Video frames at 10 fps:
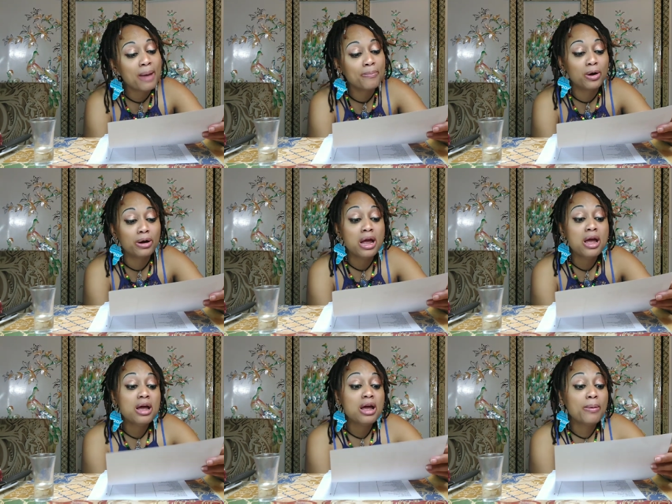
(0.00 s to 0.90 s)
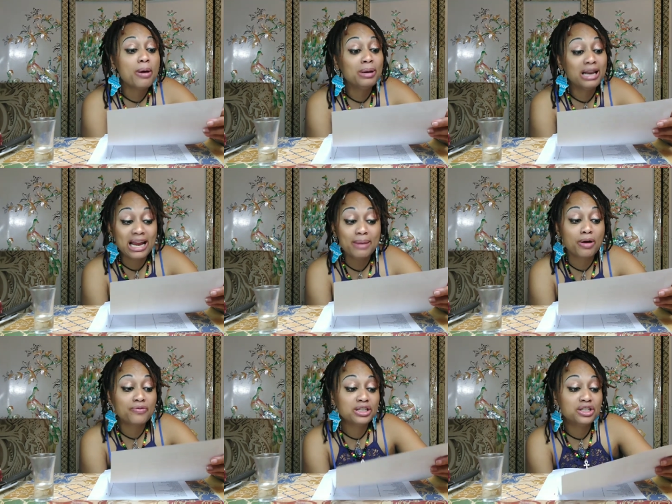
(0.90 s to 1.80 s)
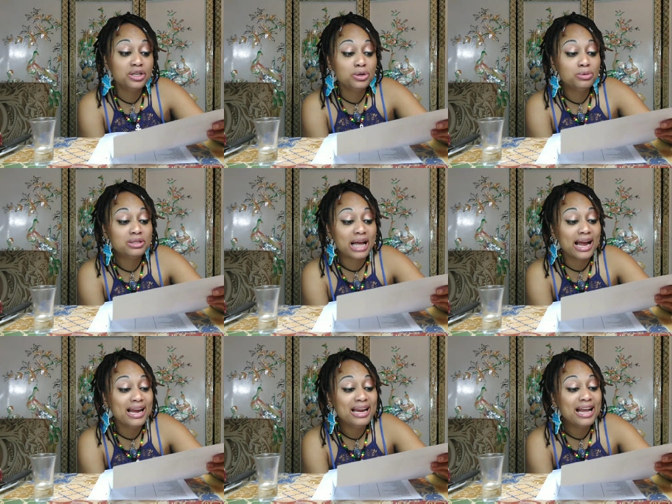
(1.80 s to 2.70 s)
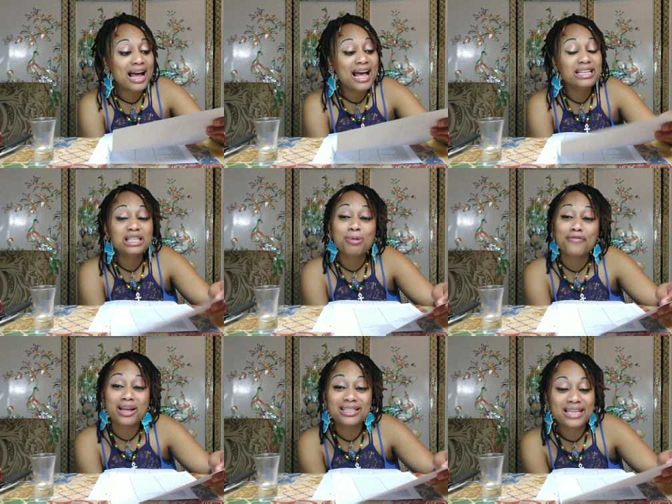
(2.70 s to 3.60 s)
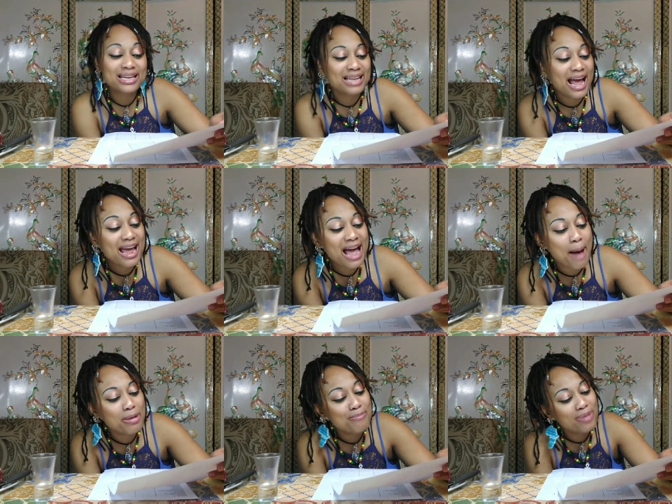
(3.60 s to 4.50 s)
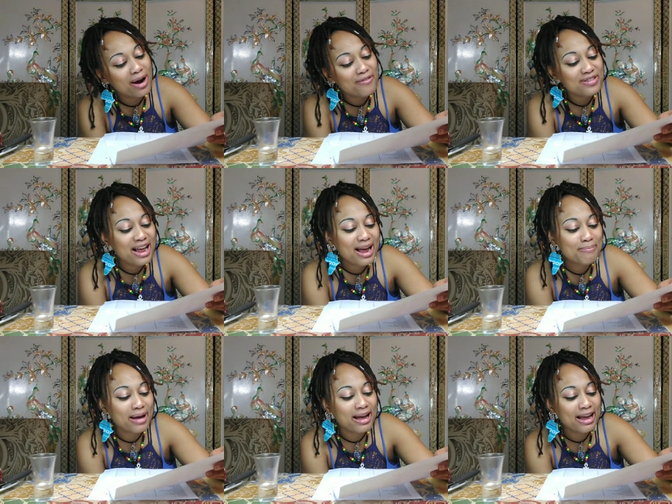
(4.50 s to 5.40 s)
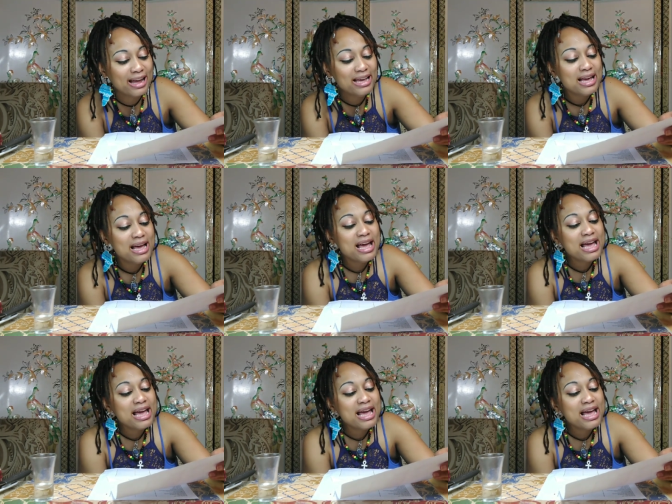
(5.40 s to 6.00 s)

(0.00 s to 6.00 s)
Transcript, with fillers: Happy belated birthday to you. Zane S. birthday is today. Happy birthday, babe.